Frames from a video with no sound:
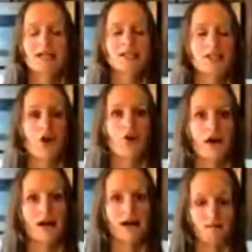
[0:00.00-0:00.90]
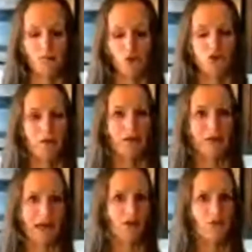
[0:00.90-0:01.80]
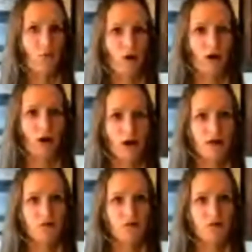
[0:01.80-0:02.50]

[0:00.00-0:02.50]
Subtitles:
So we'll drop a link for